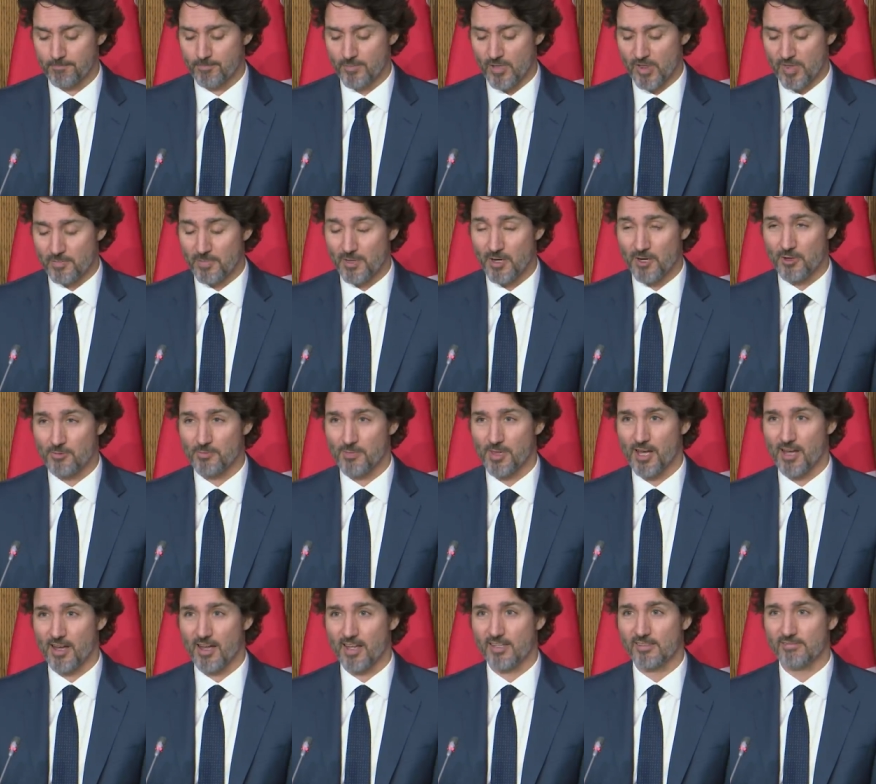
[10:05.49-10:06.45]
But the bottom
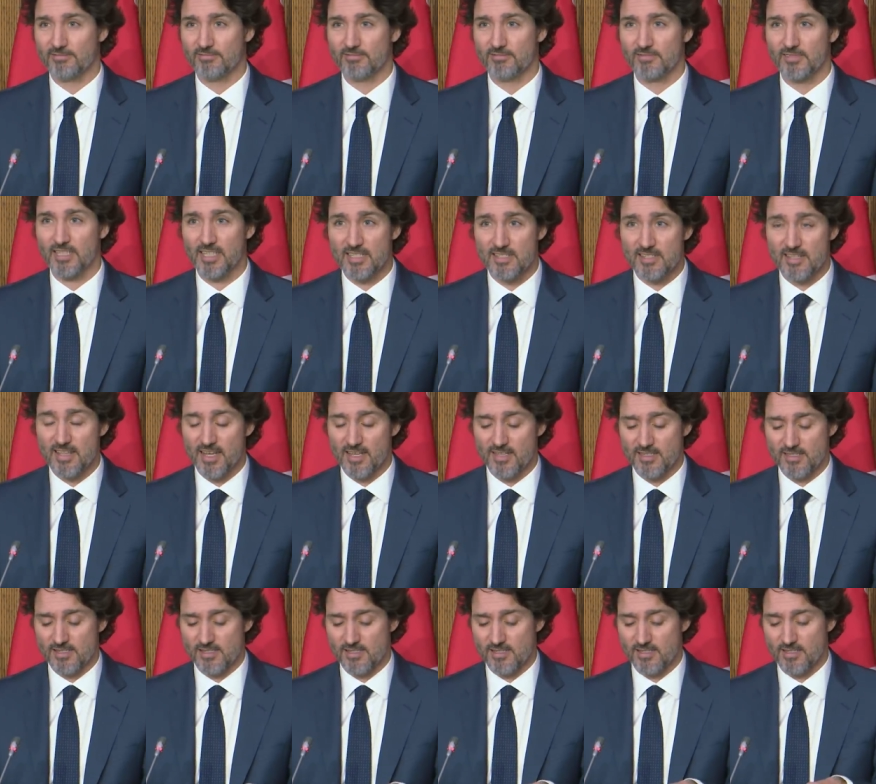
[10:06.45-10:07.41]
line is
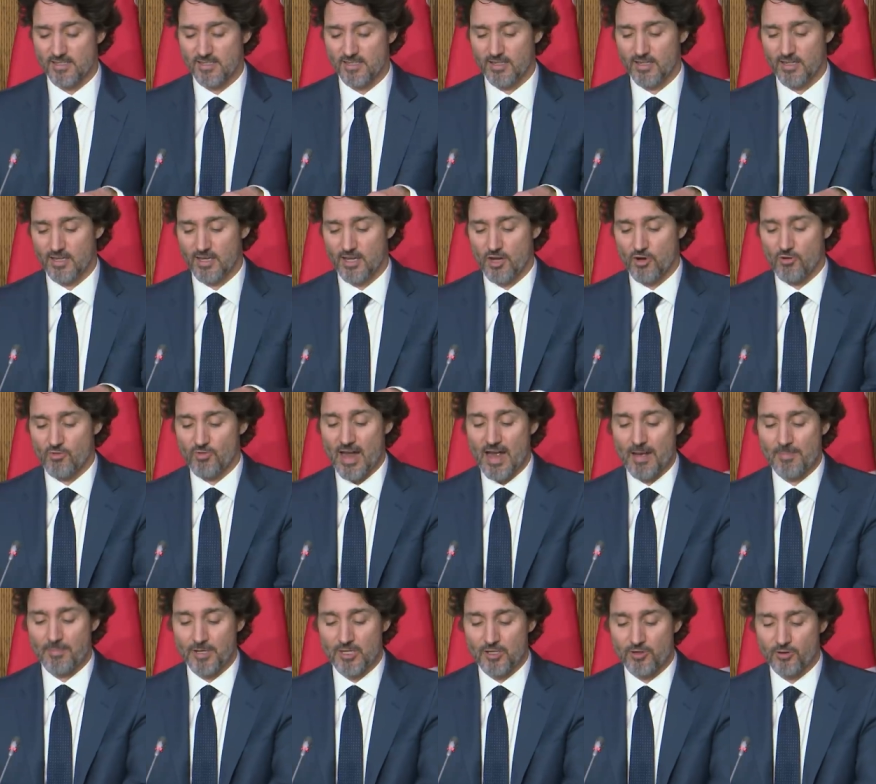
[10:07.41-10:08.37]
this.
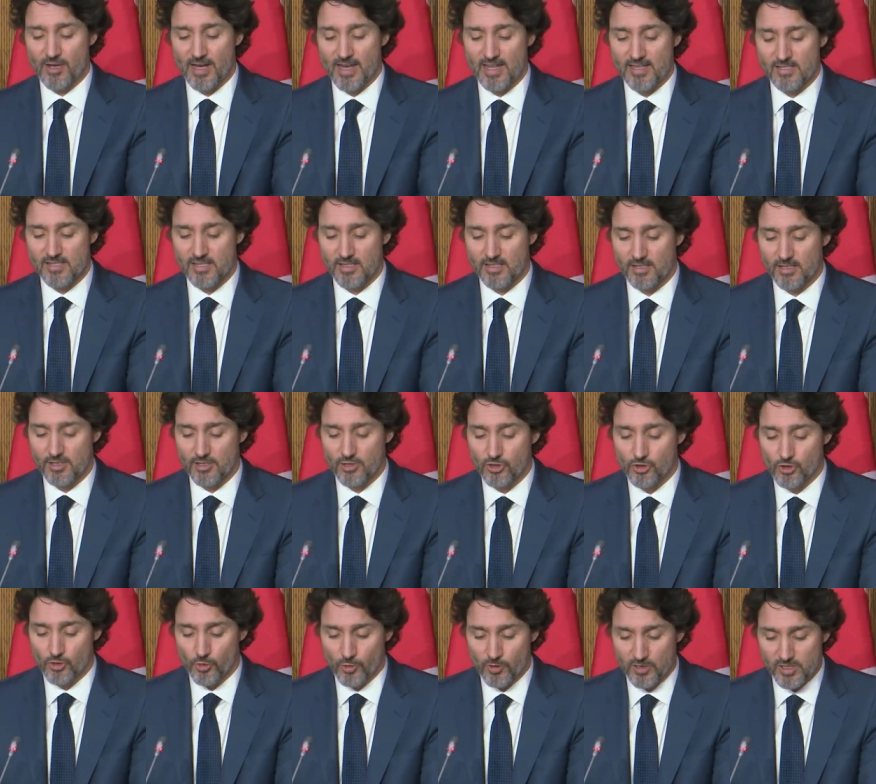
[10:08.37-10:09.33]
Rapid transit
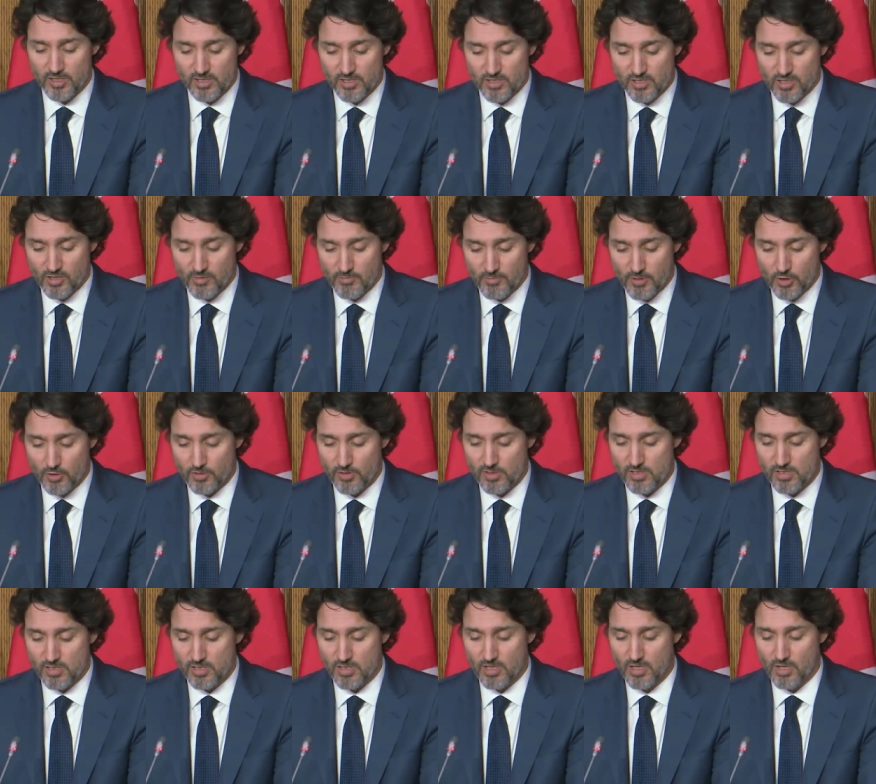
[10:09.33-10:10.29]
shortens
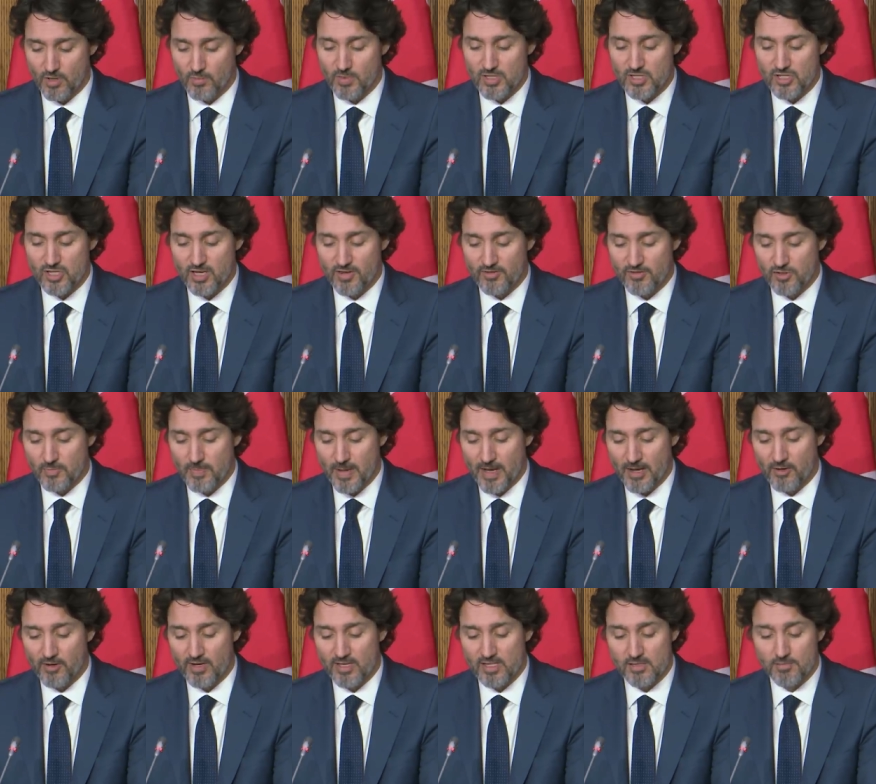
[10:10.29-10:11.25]
commutes, which gives
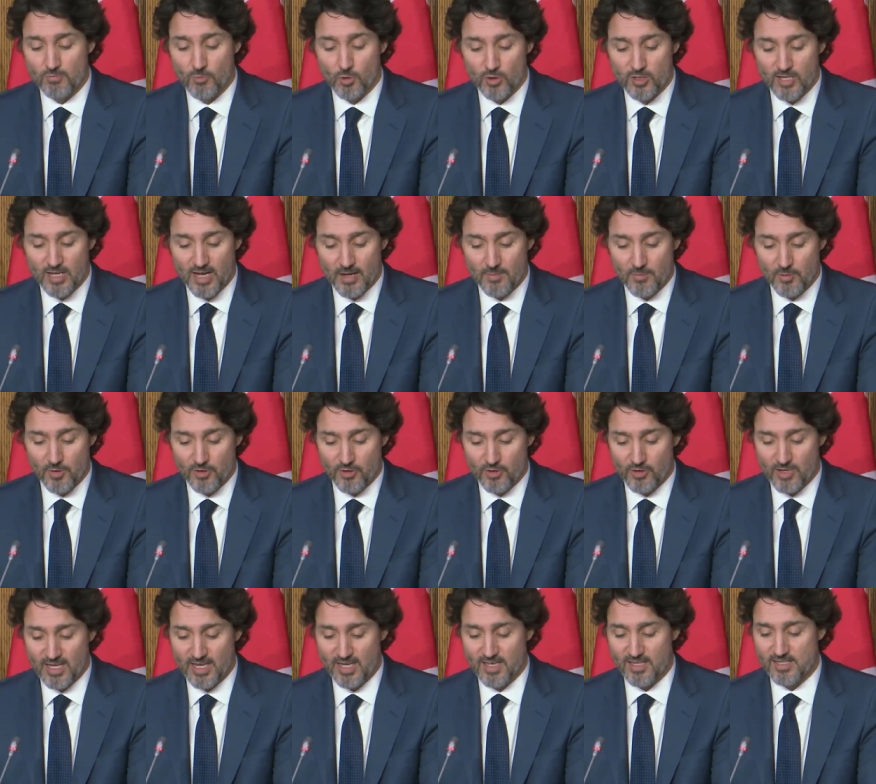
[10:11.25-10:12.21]
parents more time with
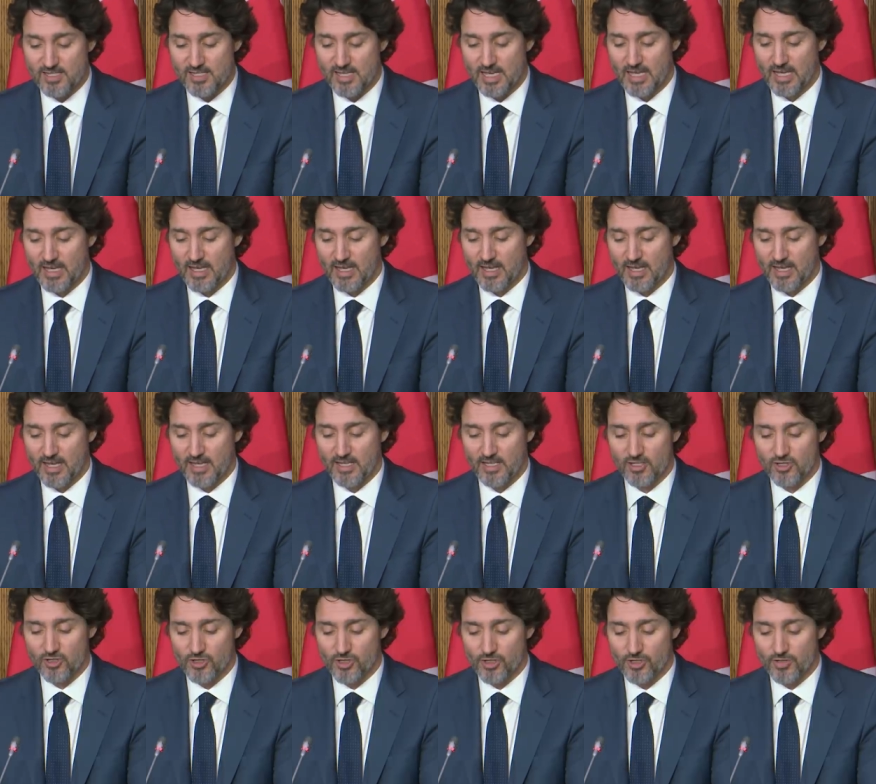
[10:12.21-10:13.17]
their kids and
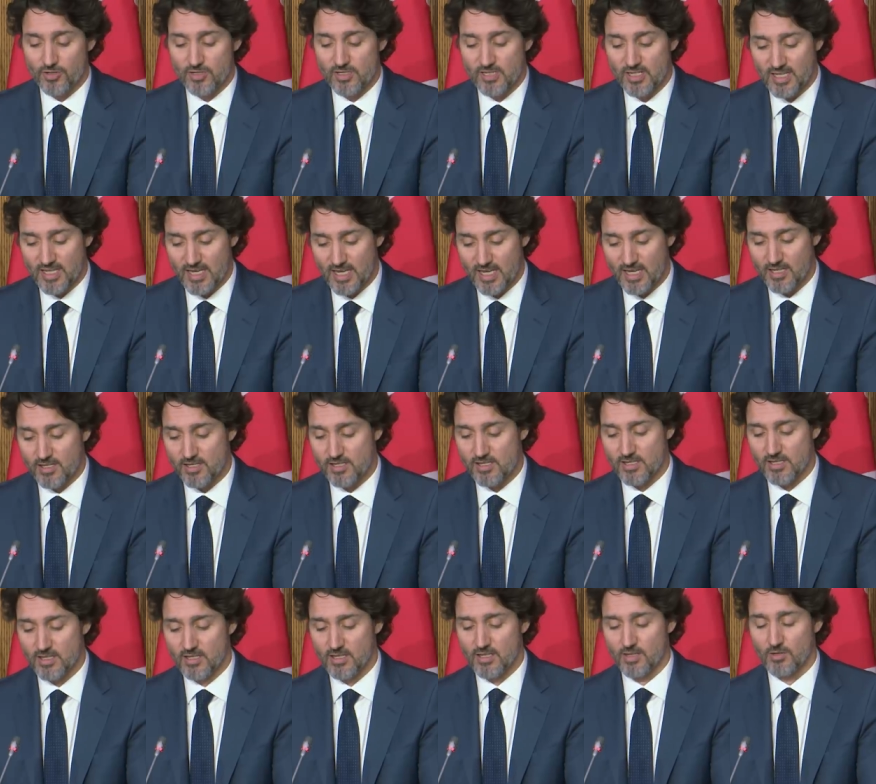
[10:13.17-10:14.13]
ensures
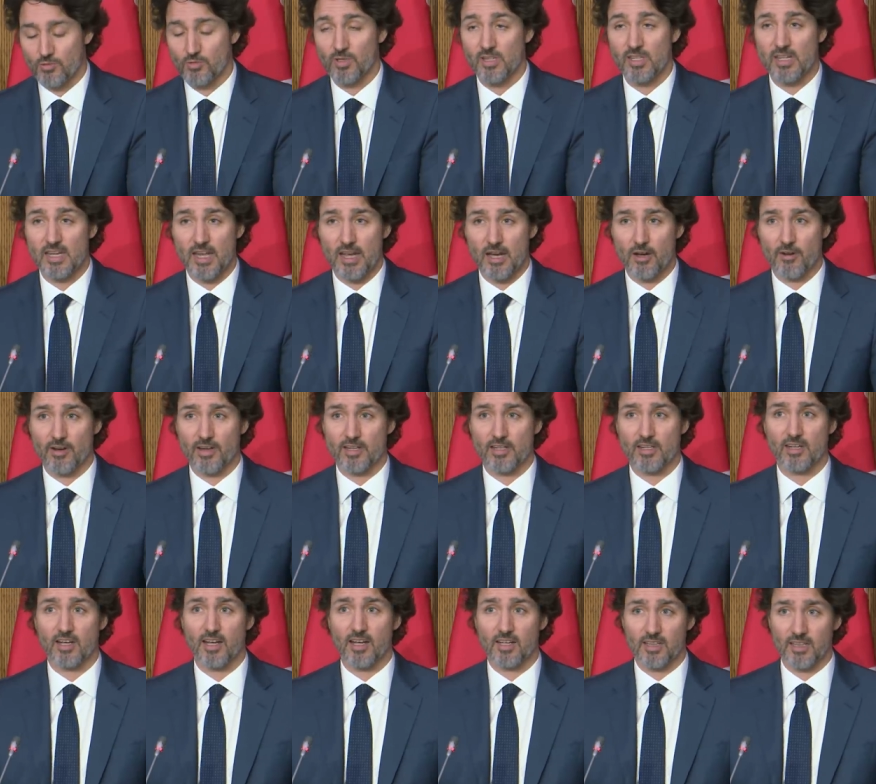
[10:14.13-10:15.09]
kids will
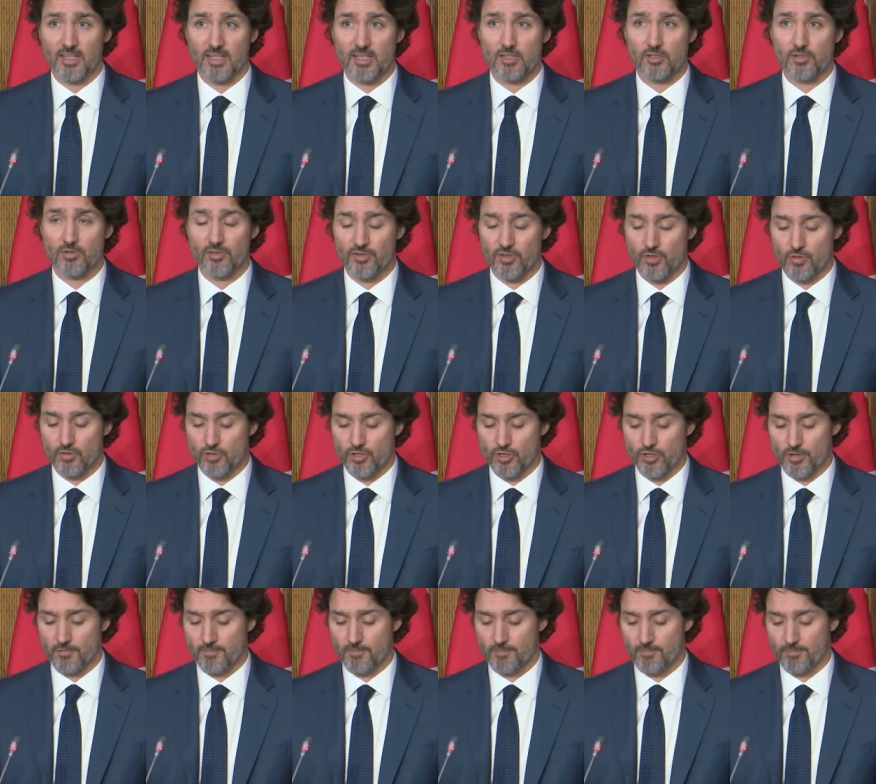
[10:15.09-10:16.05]
inherit a cleaner future.